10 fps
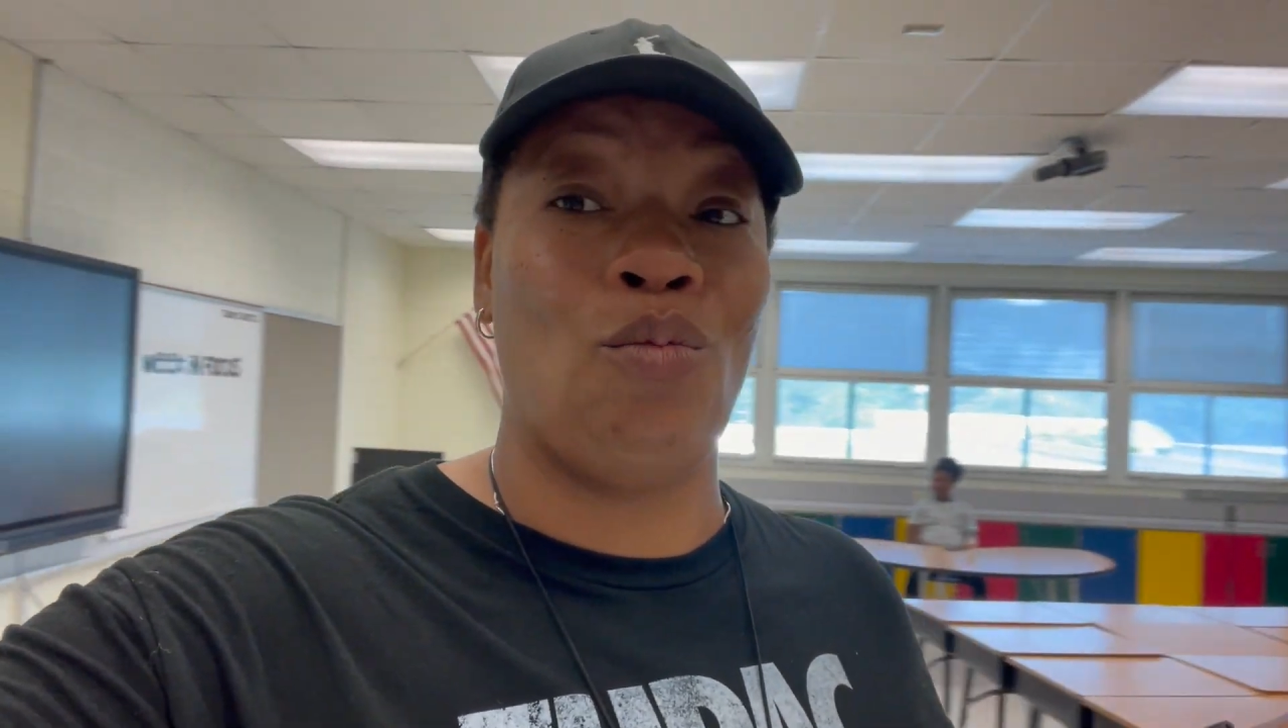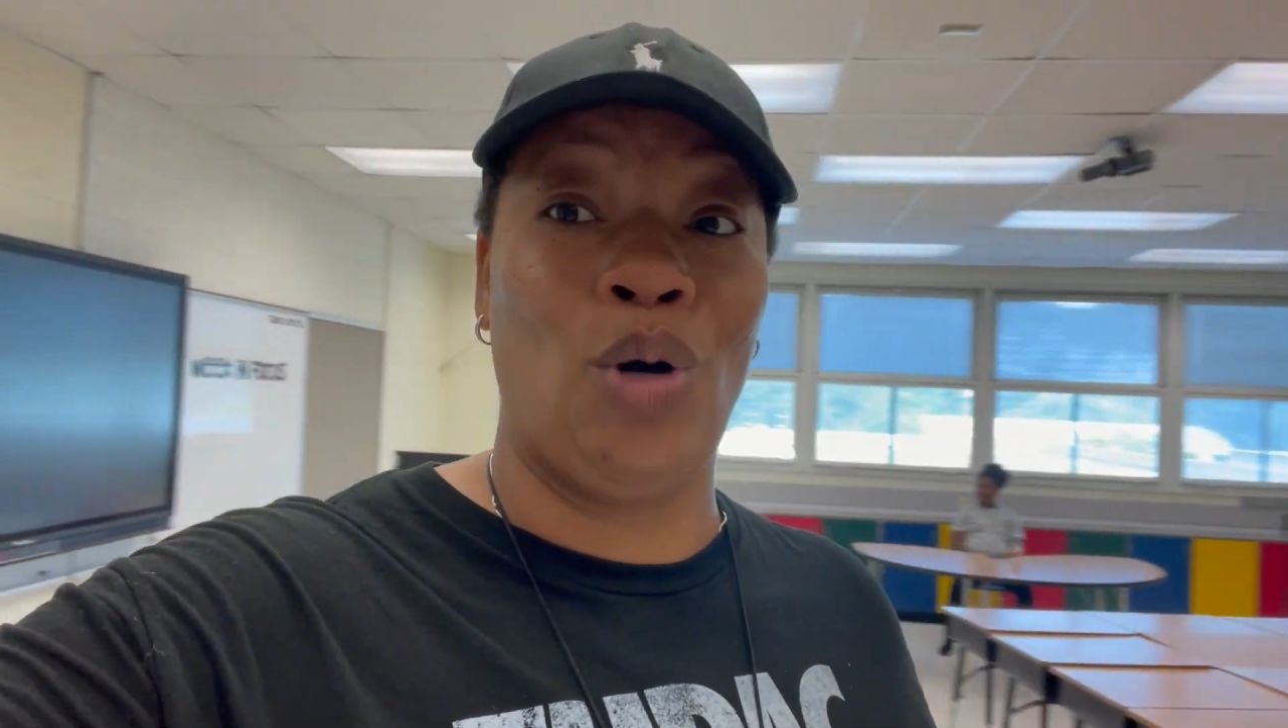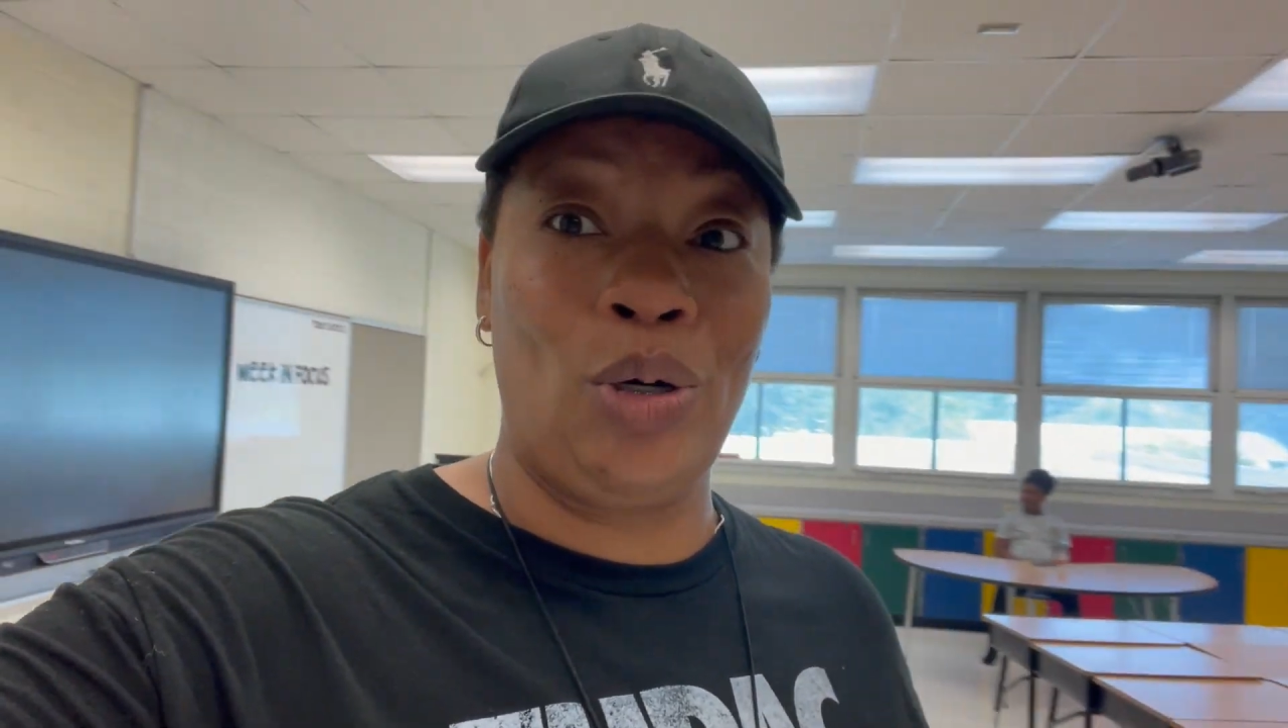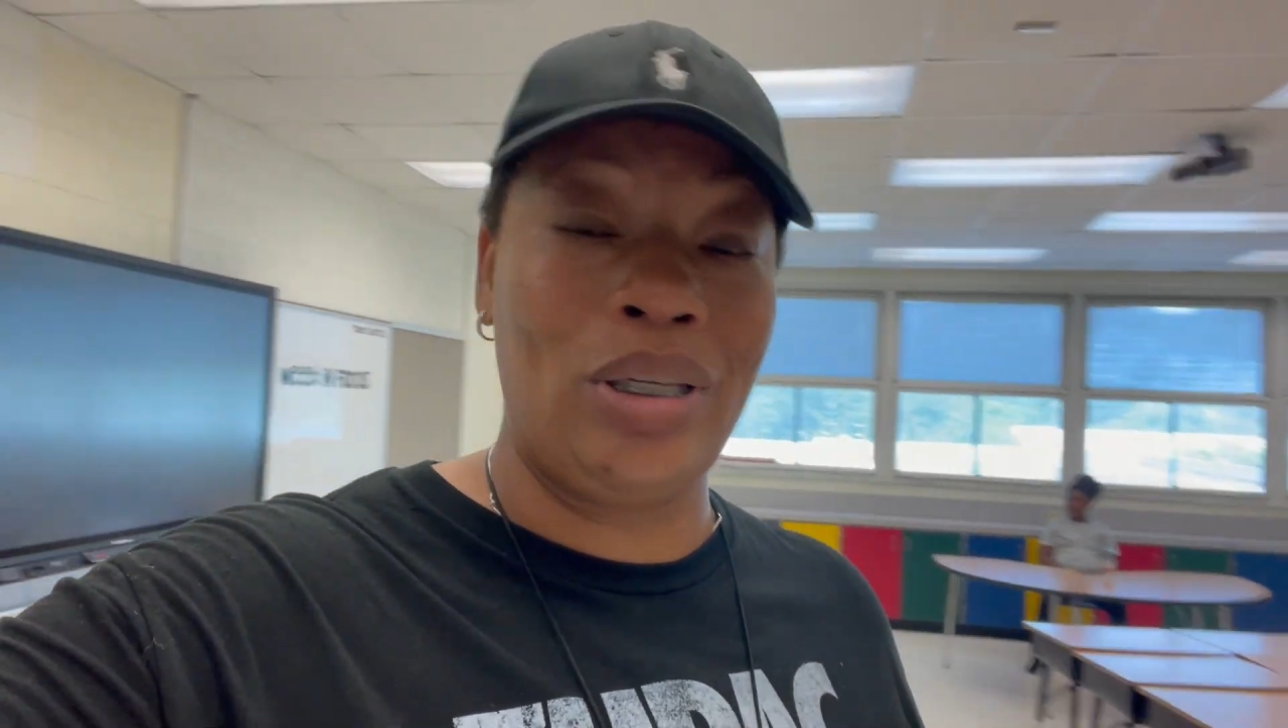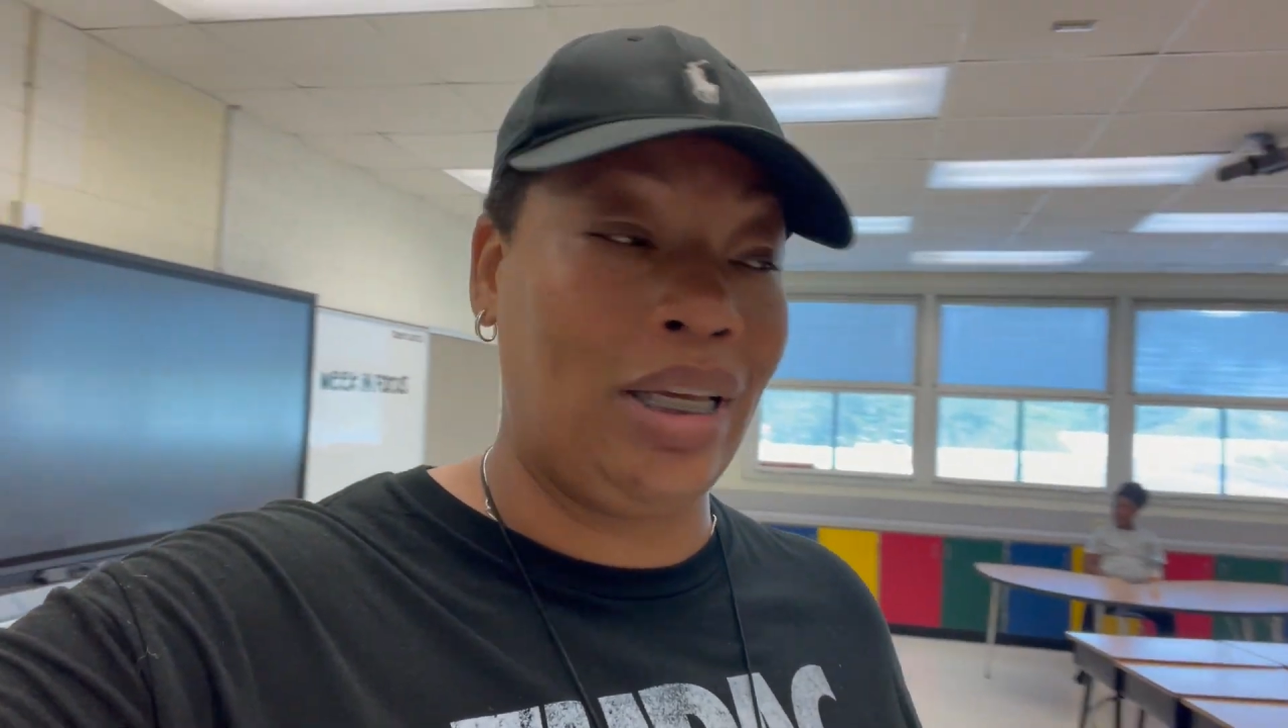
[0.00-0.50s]

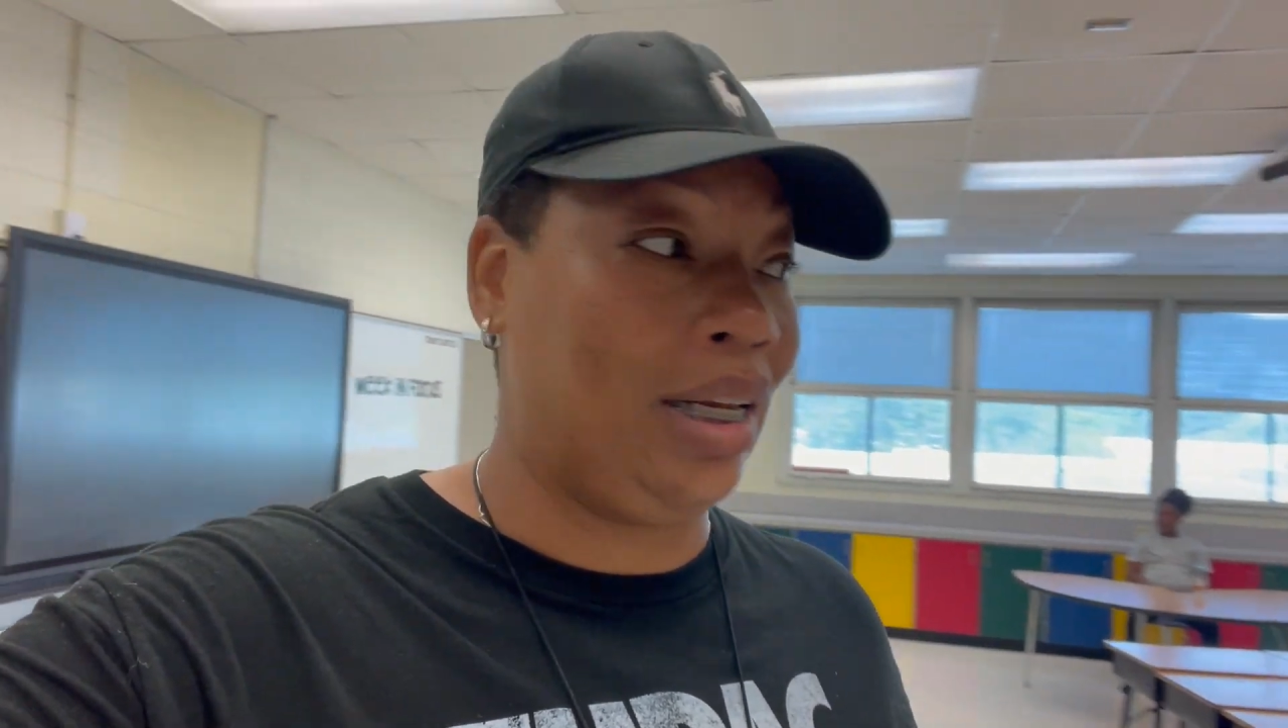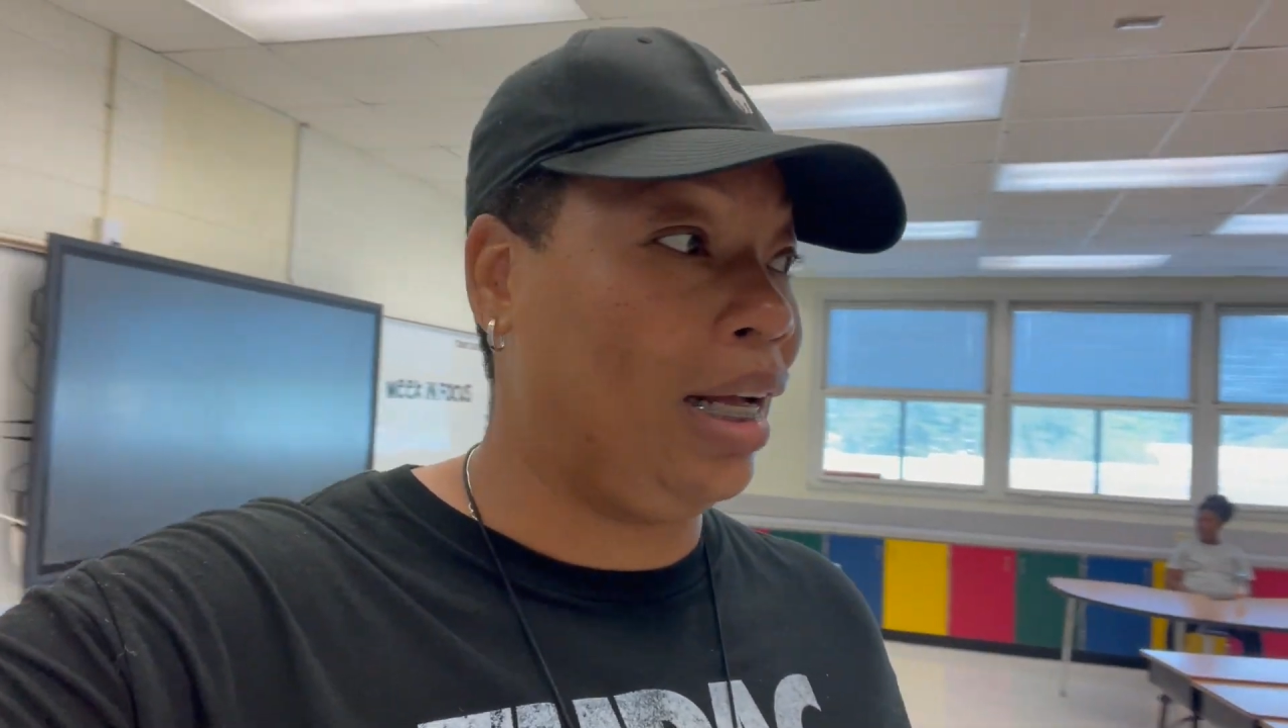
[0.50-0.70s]
works in the